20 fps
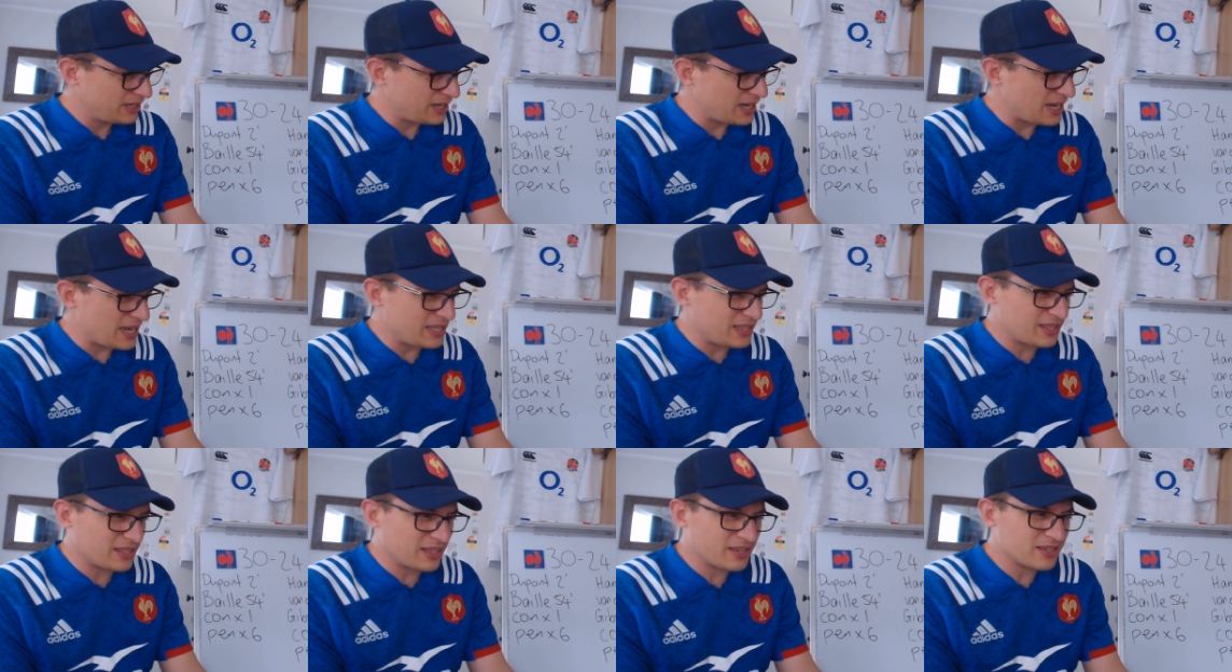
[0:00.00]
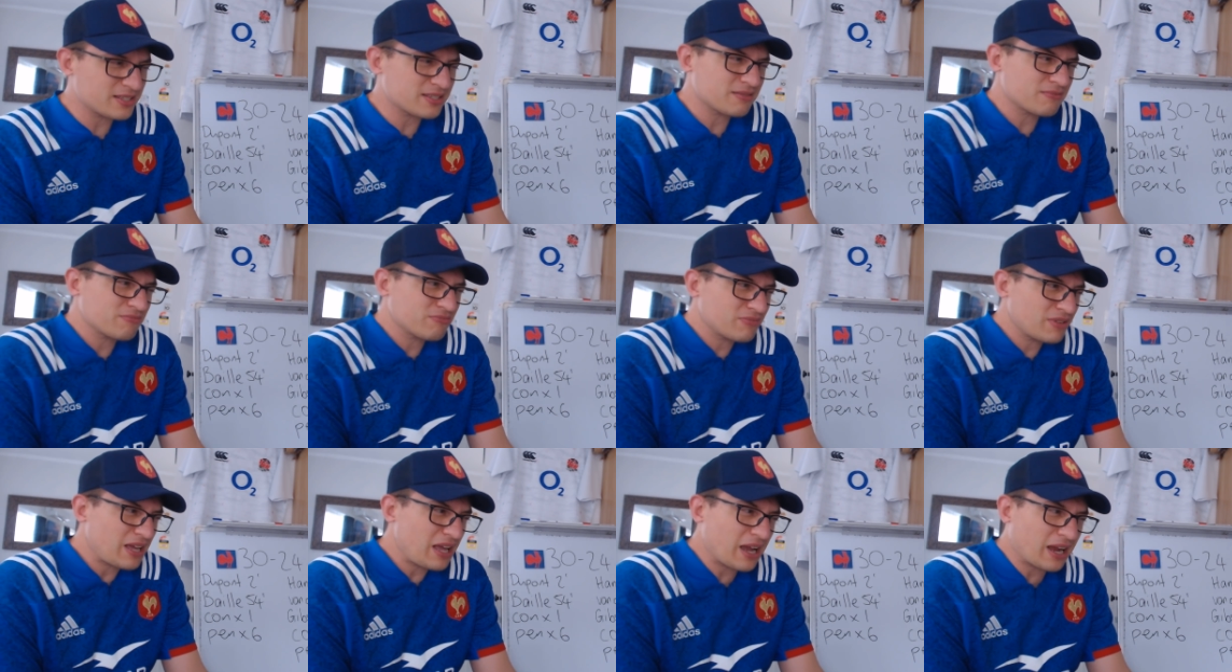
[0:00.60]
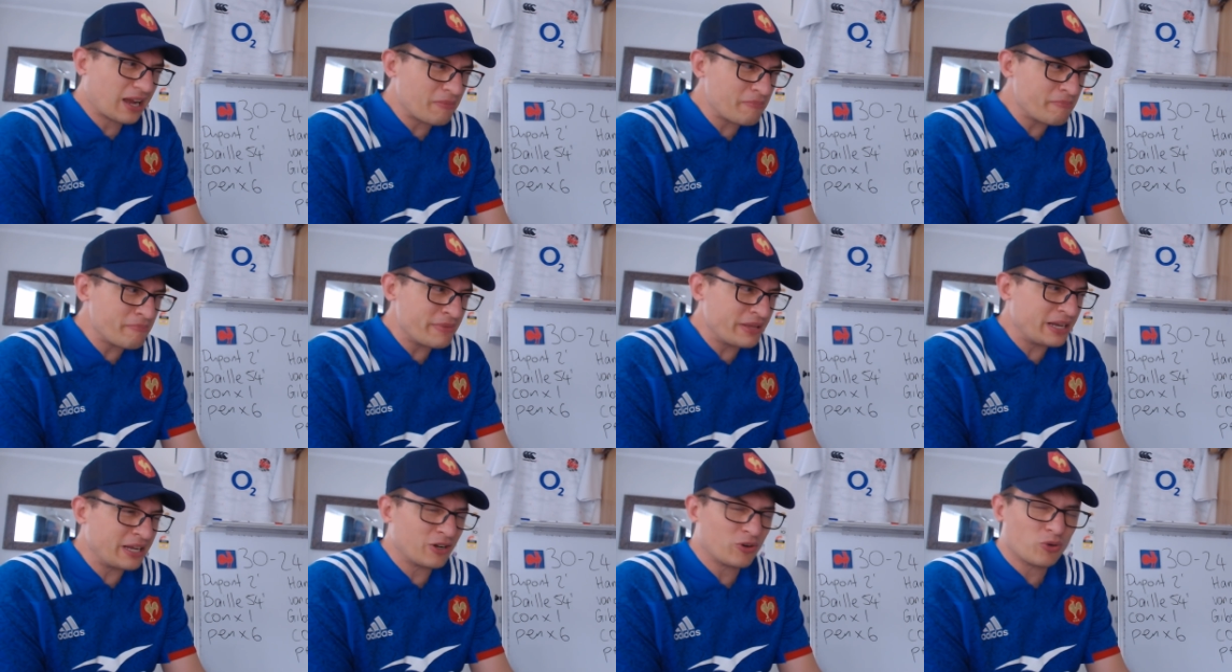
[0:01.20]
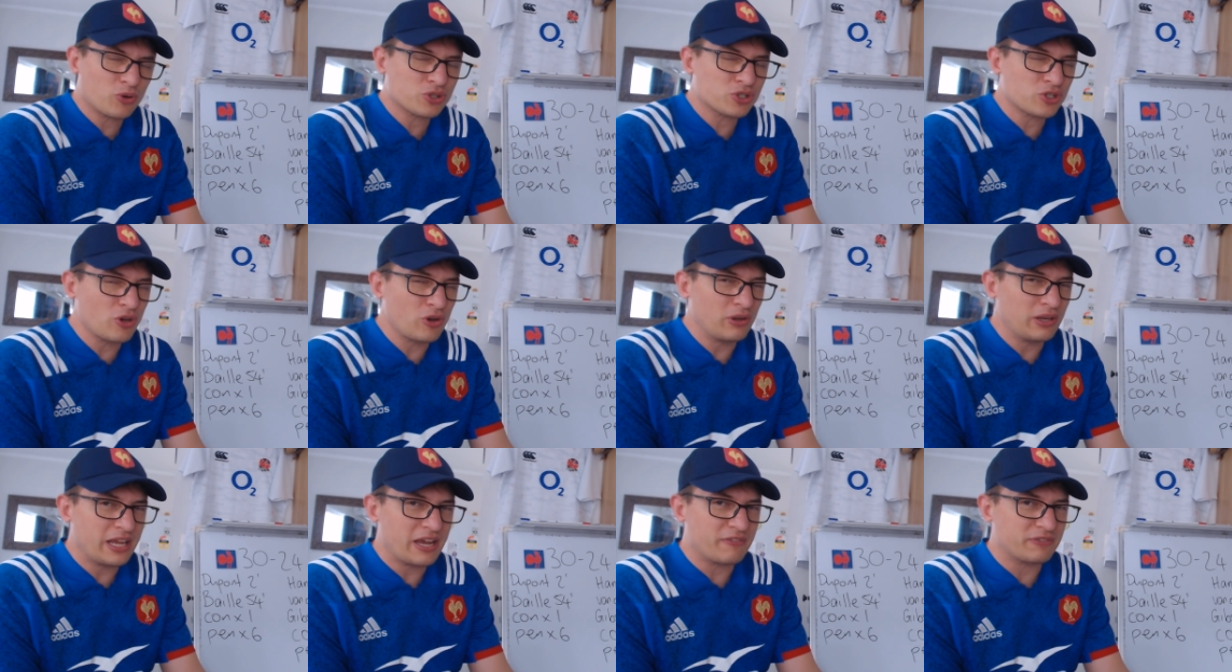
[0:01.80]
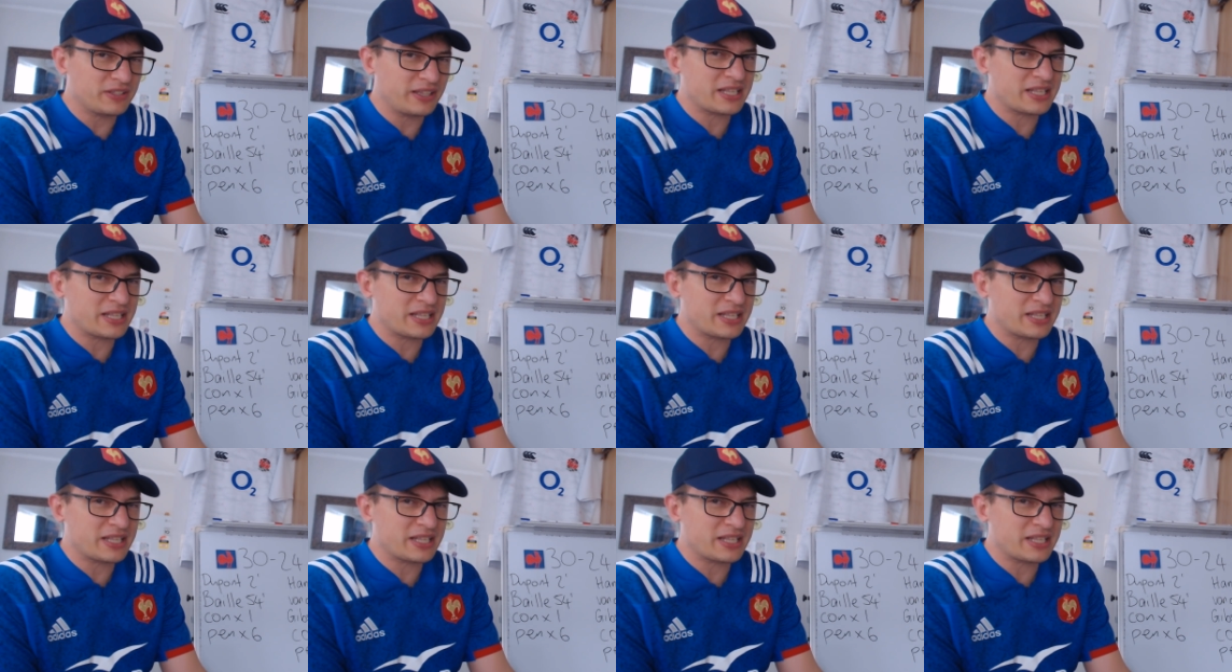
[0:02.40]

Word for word: And there's like a minute or so left.